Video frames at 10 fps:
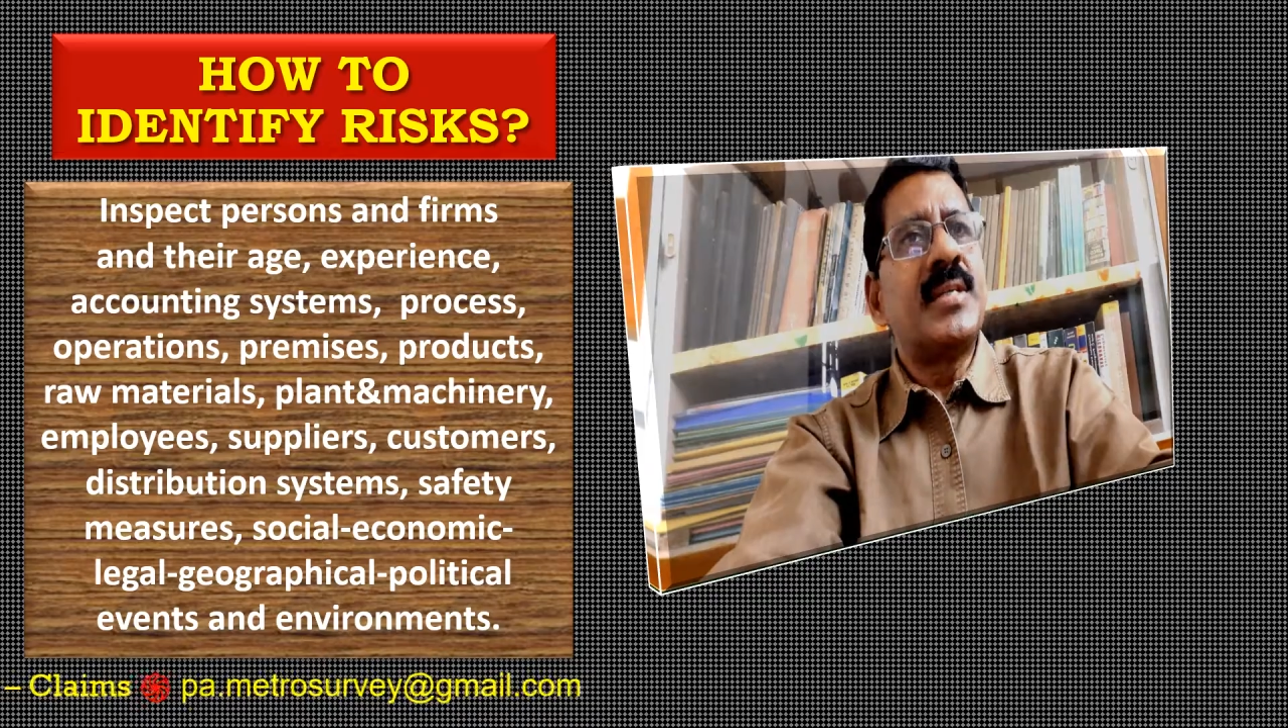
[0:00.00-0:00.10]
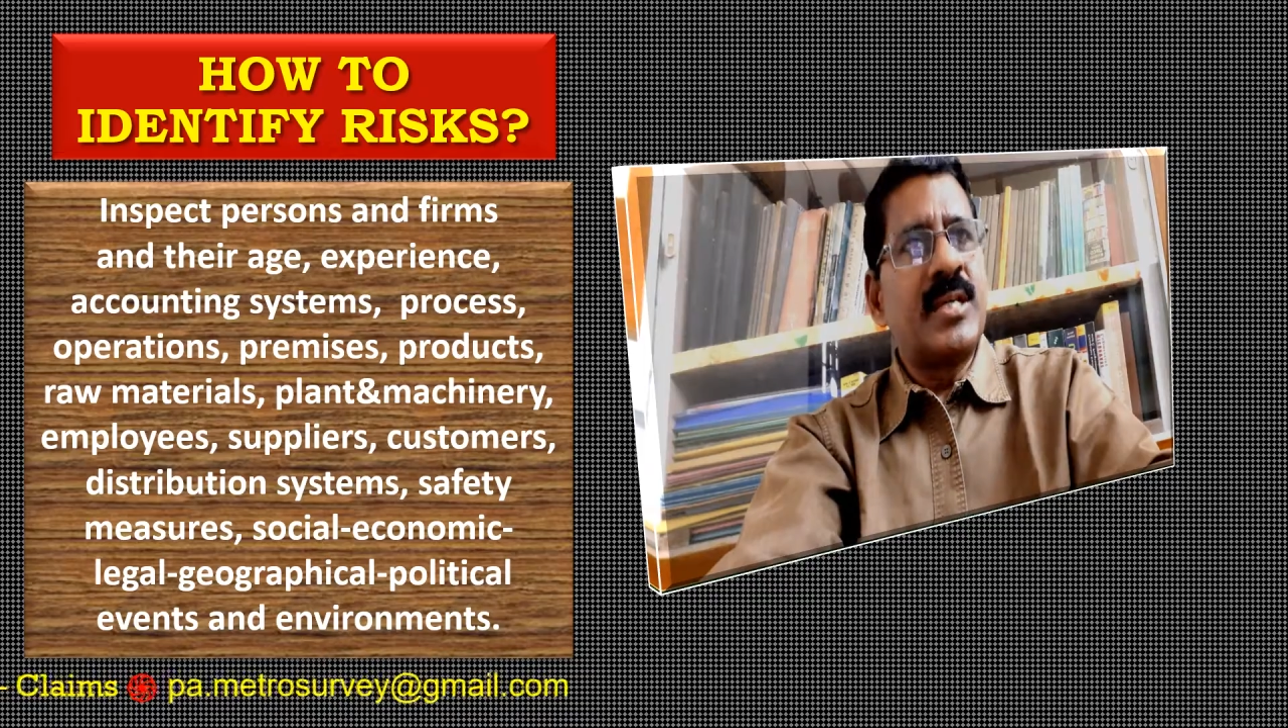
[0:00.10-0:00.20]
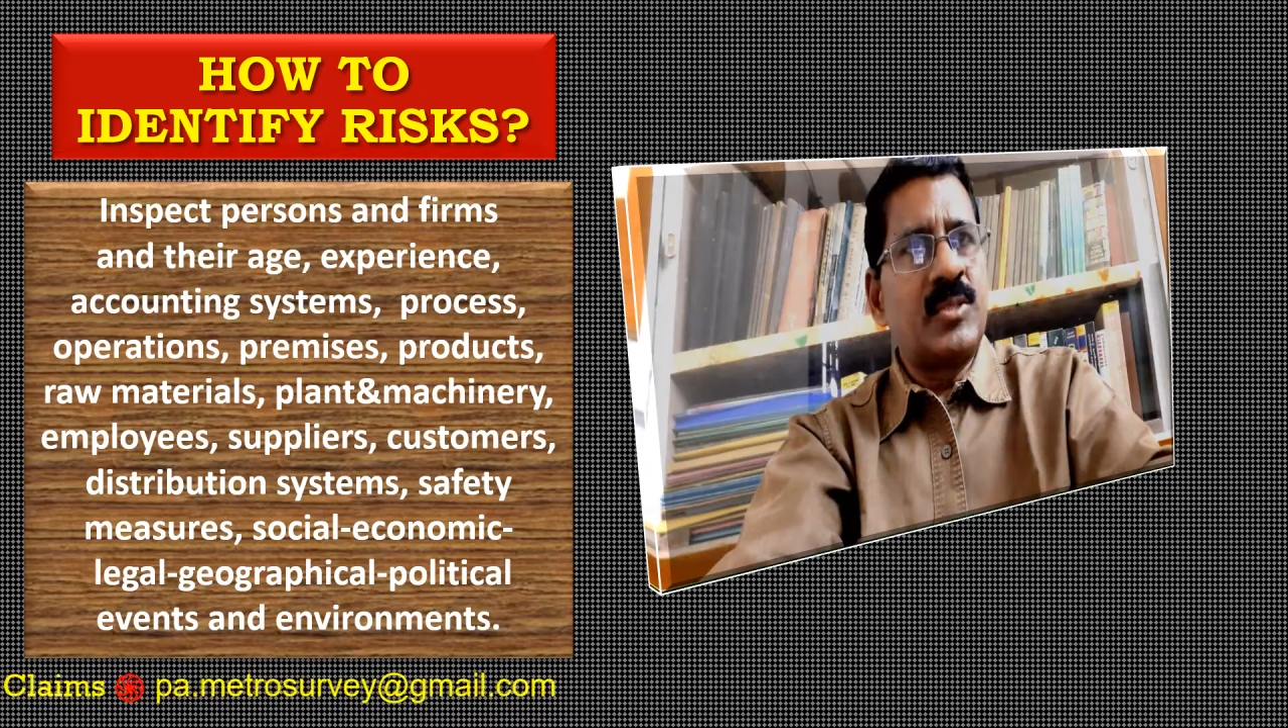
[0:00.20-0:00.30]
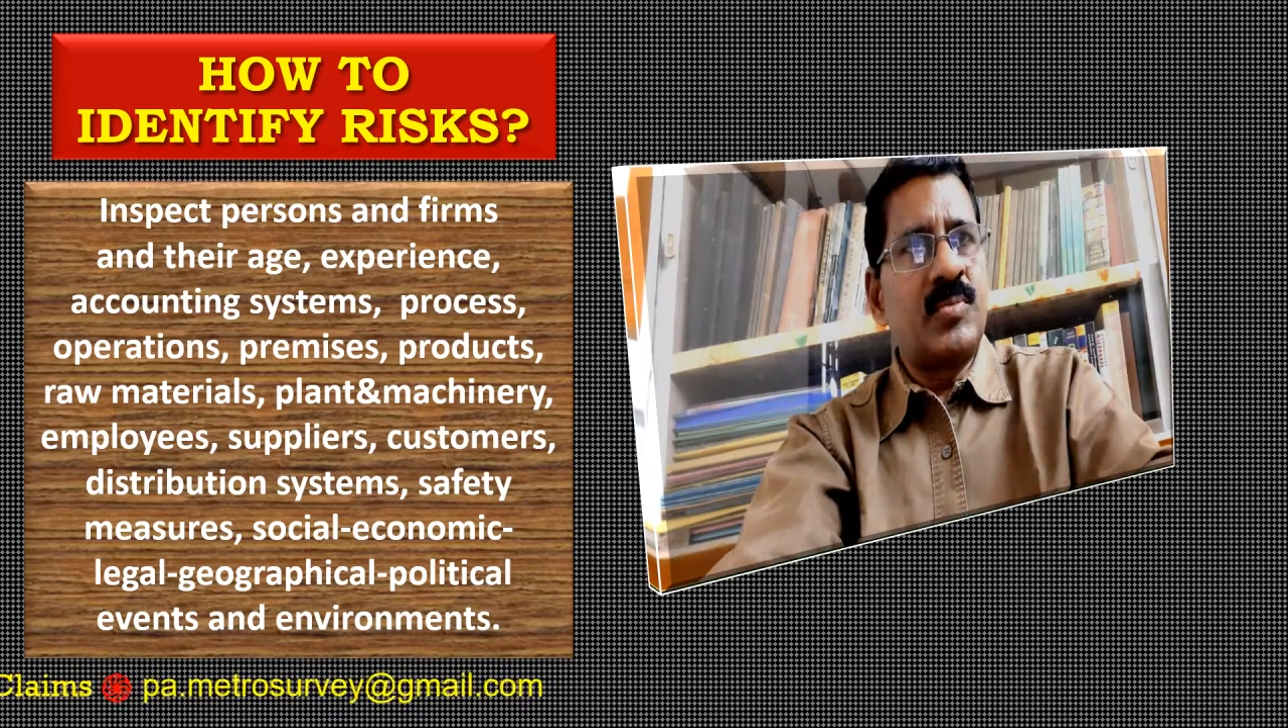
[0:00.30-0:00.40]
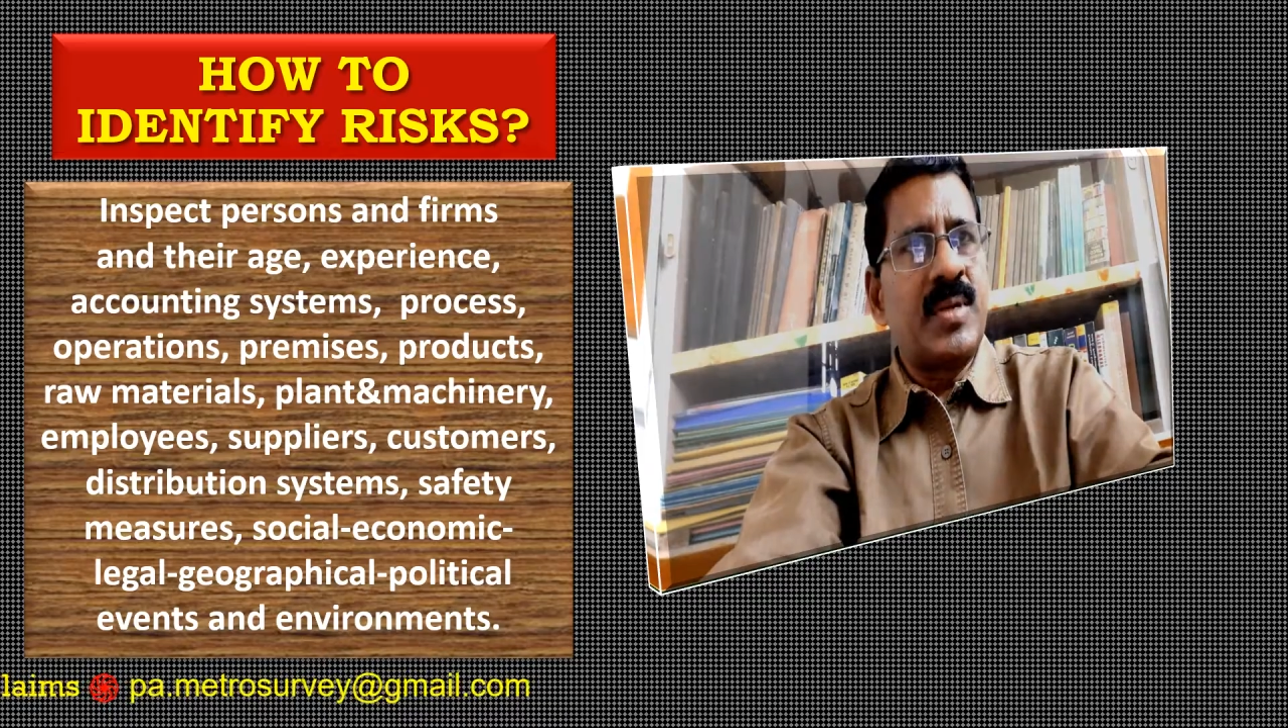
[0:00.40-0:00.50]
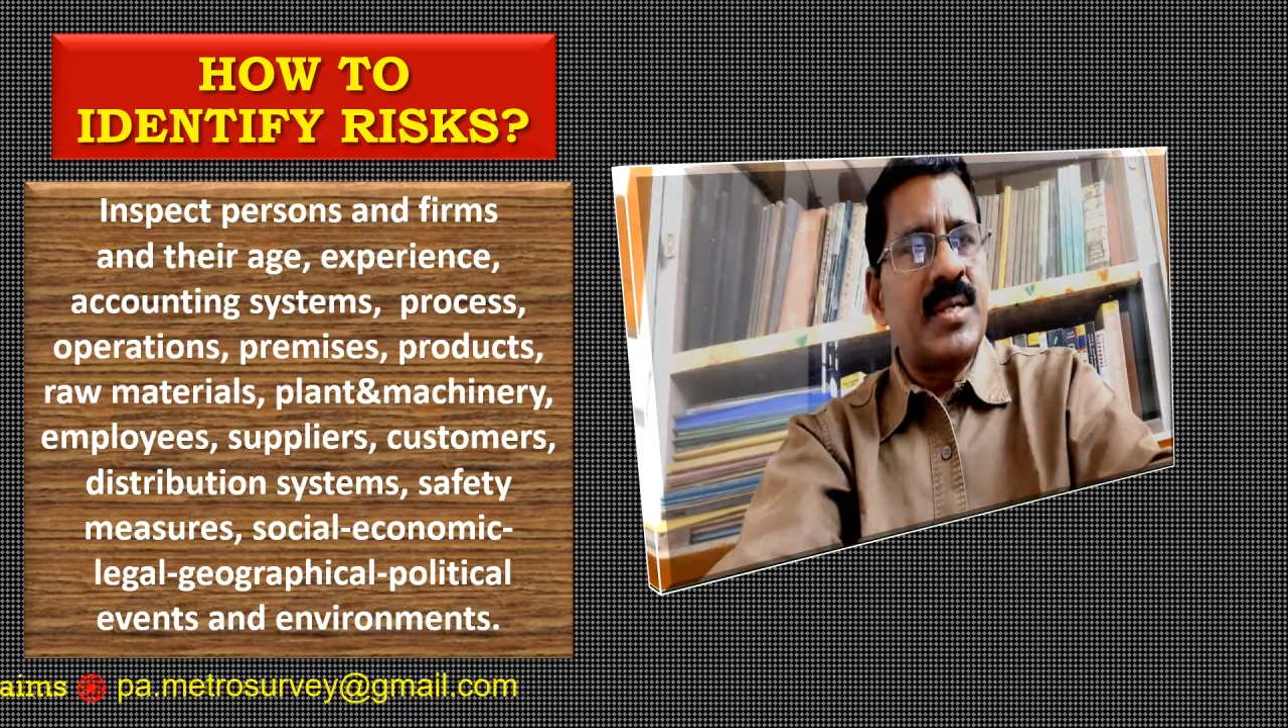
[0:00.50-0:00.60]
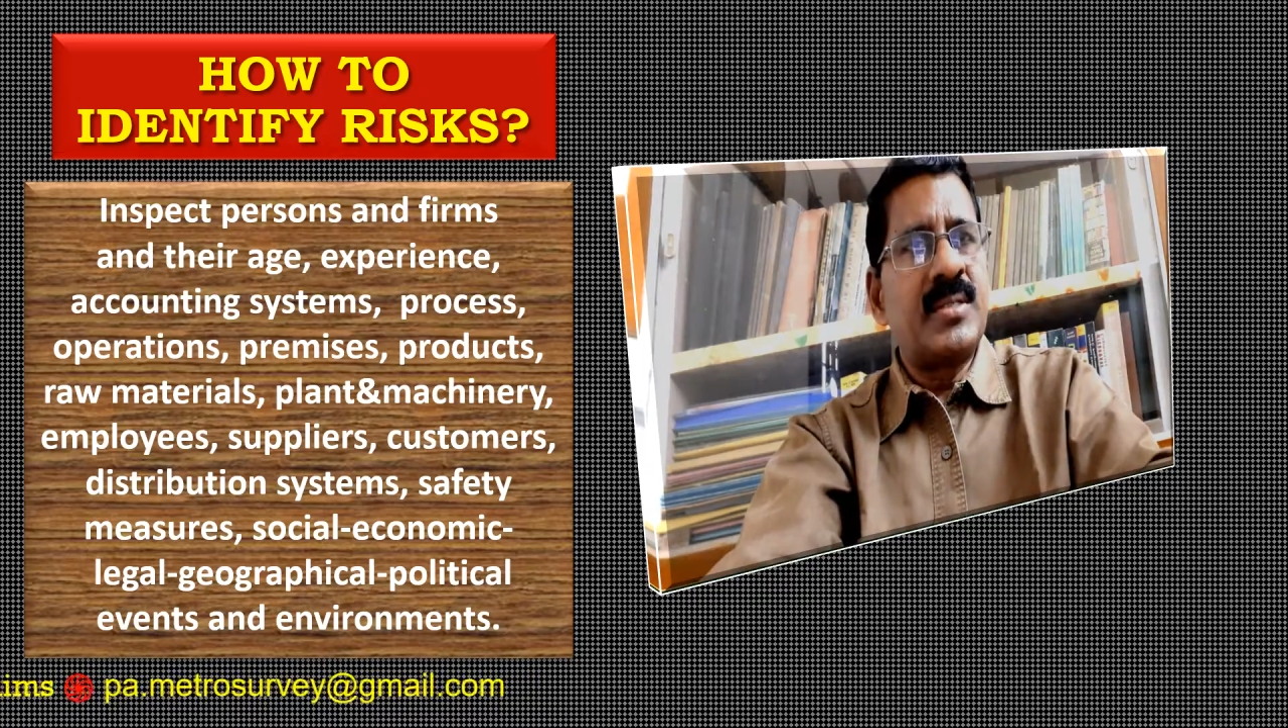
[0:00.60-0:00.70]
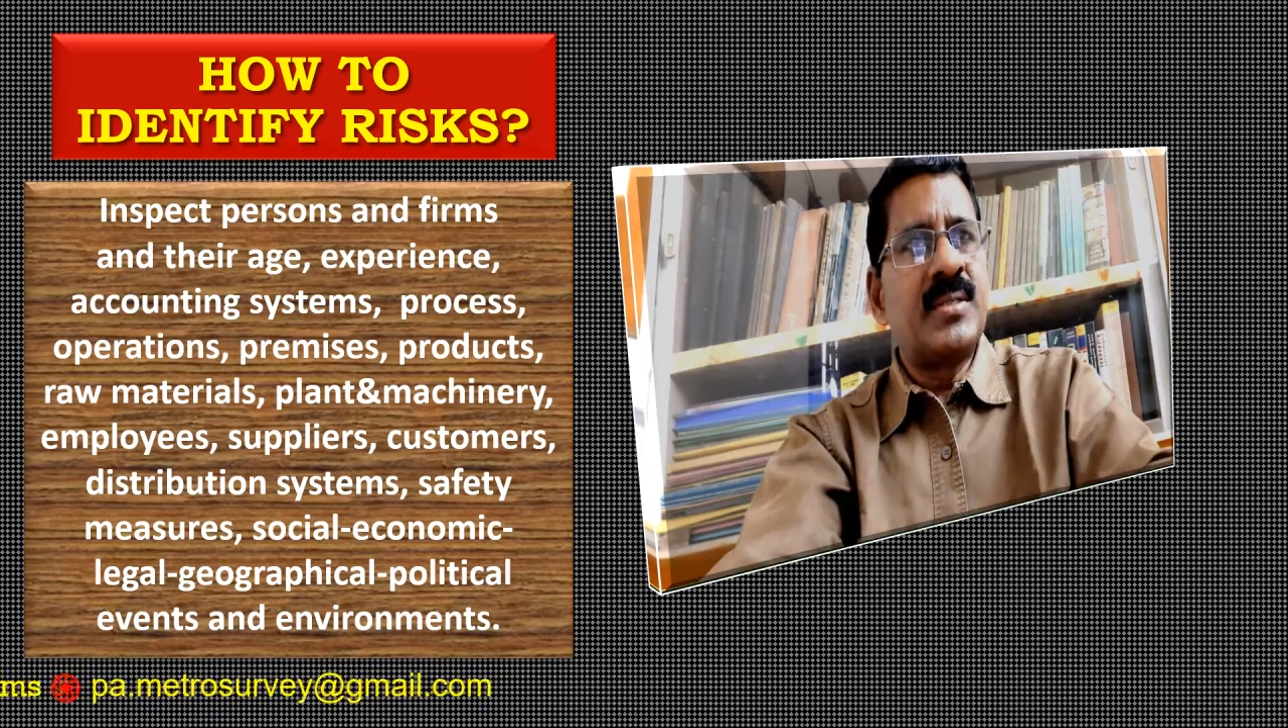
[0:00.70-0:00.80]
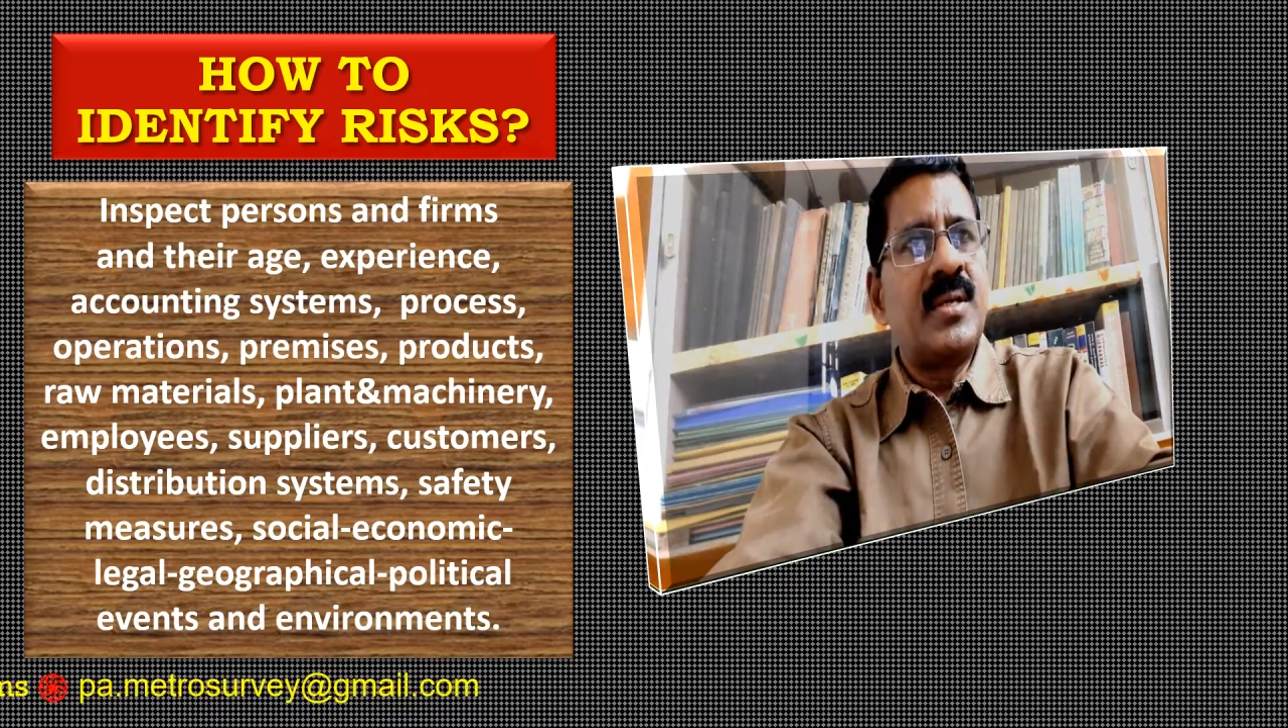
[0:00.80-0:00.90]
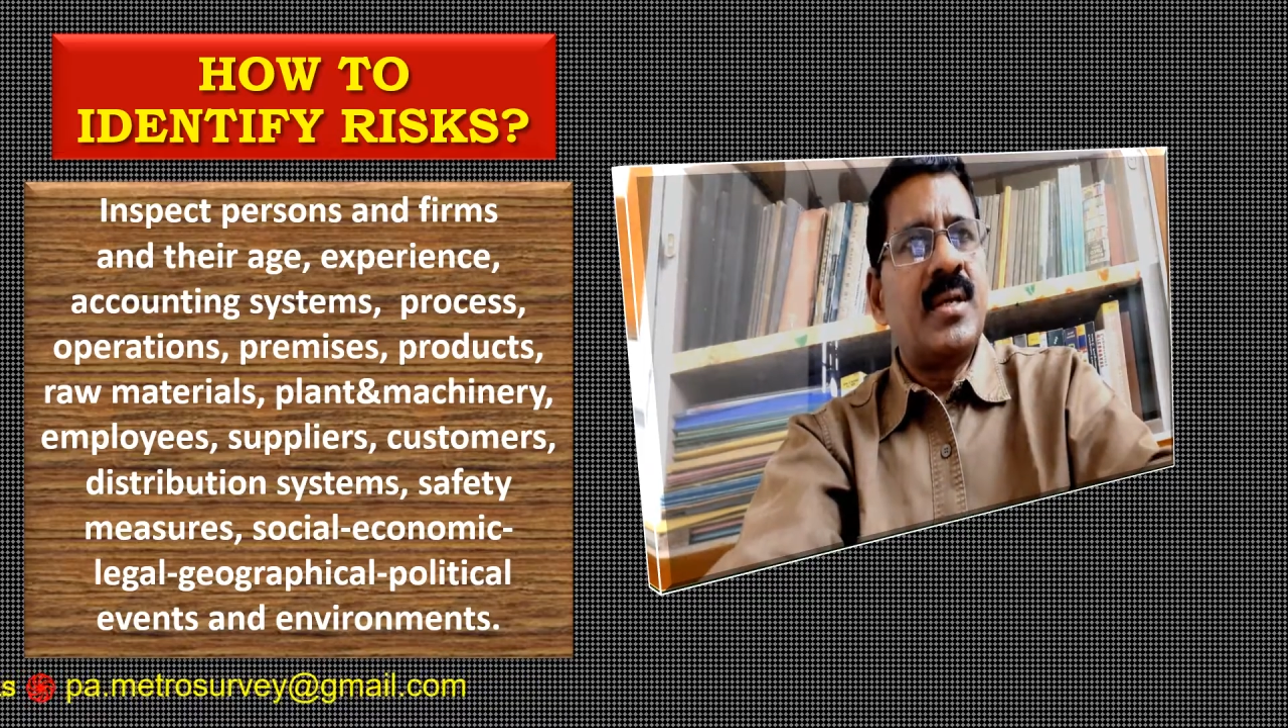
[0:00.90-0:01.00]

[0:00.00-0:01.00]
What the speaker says: experts,